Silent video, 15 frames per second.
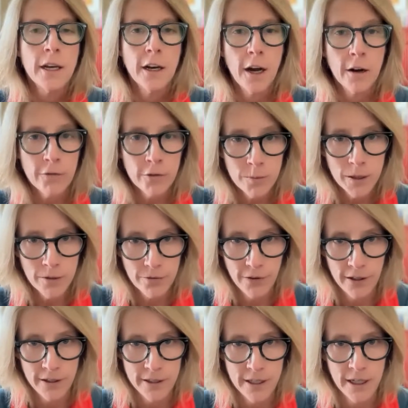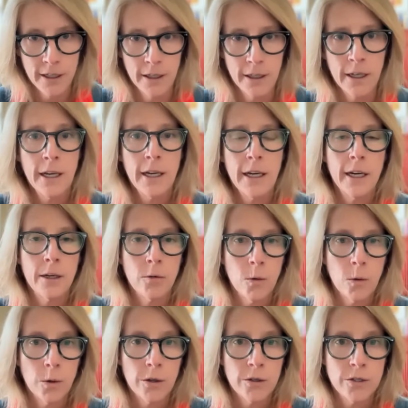government funding in
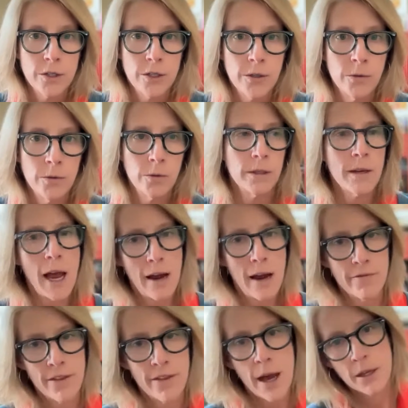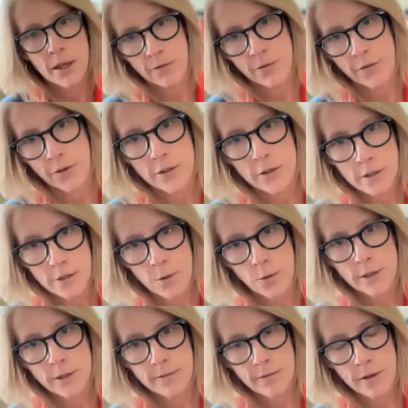order to have that be the first
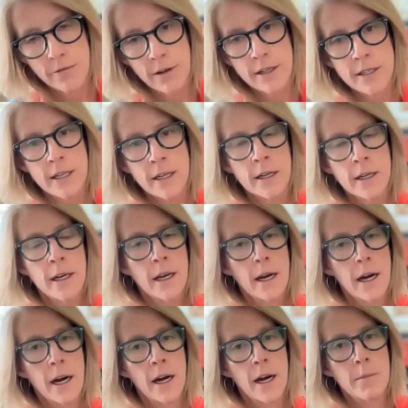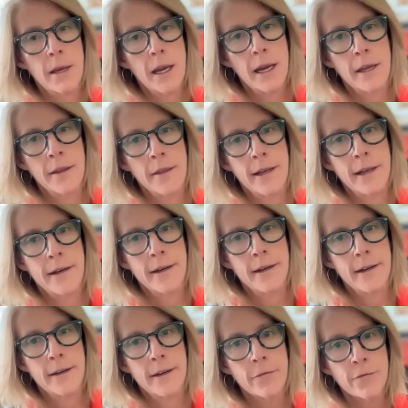source of the funding. And then
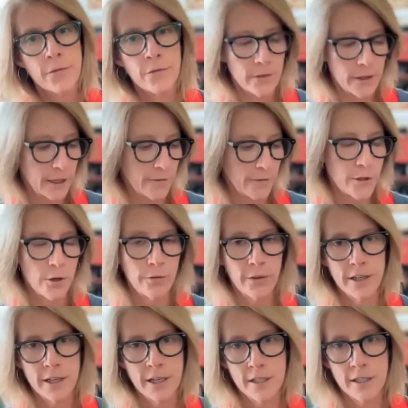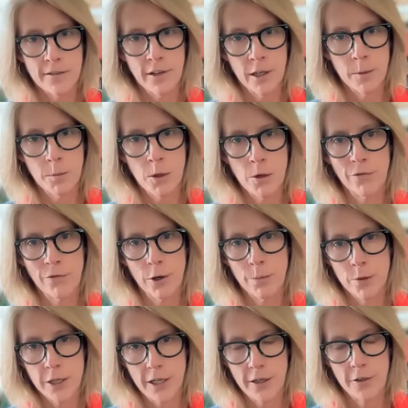if no funding is available for a
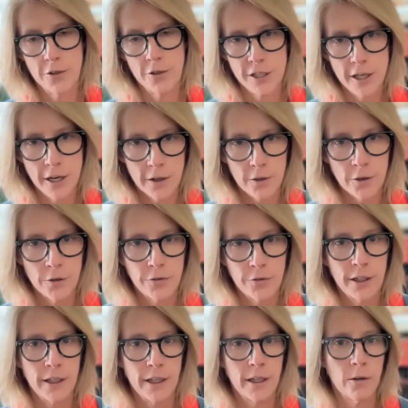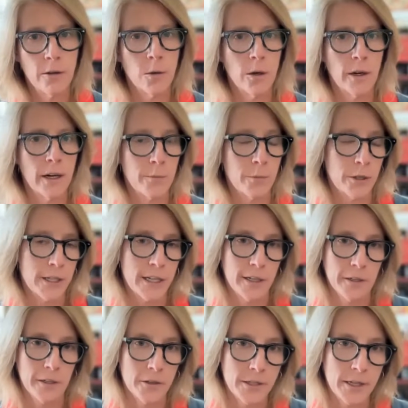particular geography or at a
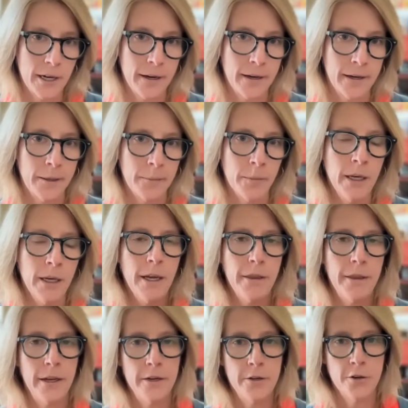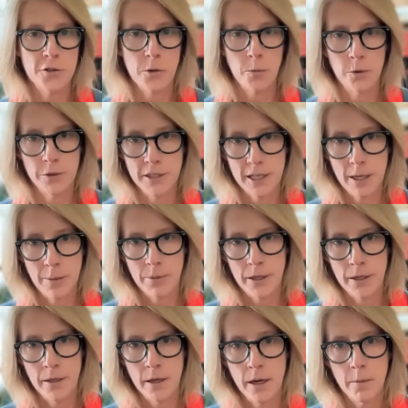particular time, then Nurture will step
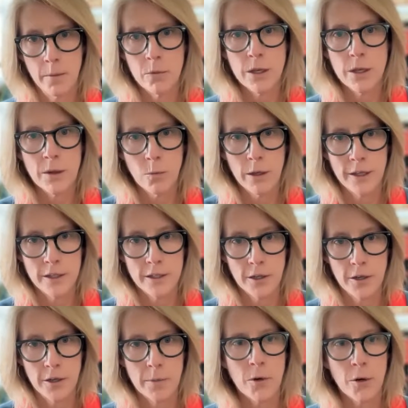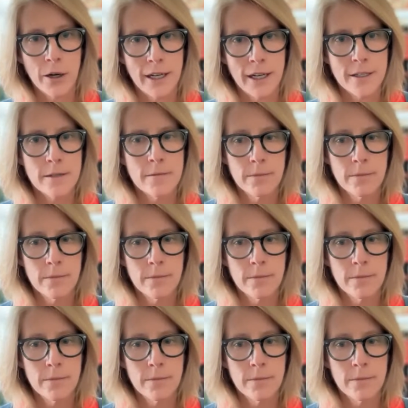in with a startup grant.